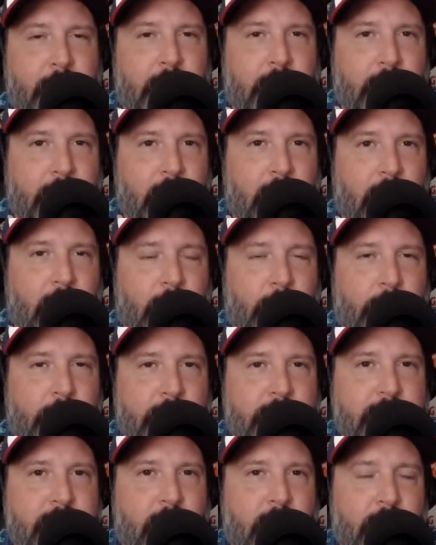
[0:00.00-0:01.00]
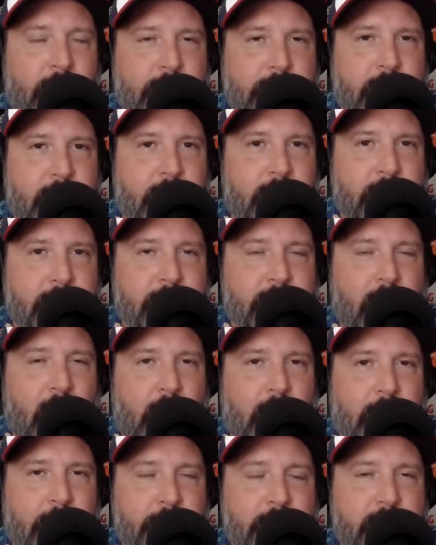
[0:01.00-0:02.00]
the ROH titles against
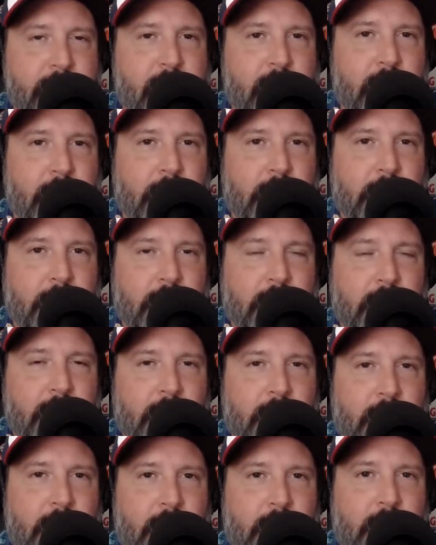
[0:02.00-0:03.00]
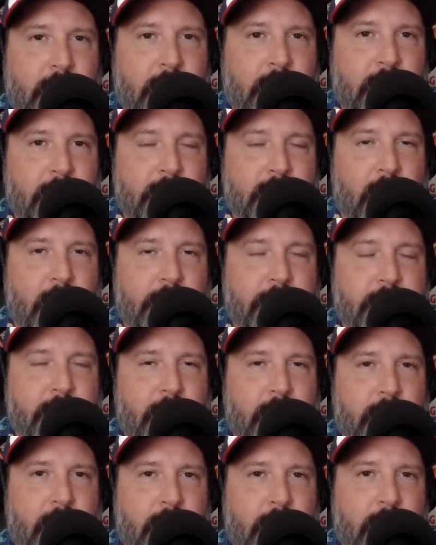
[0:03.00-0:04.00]
Satnam Singh and uh, Sonjay?
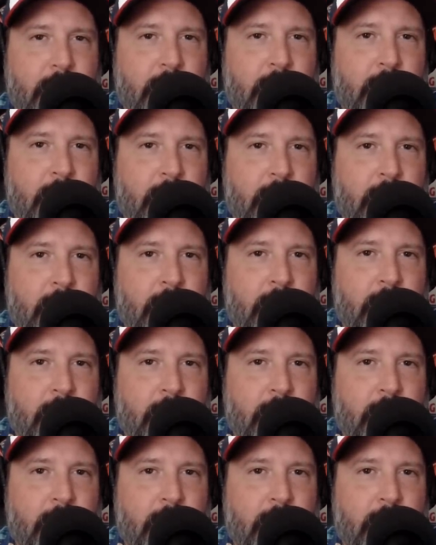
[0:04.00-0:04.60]
I don't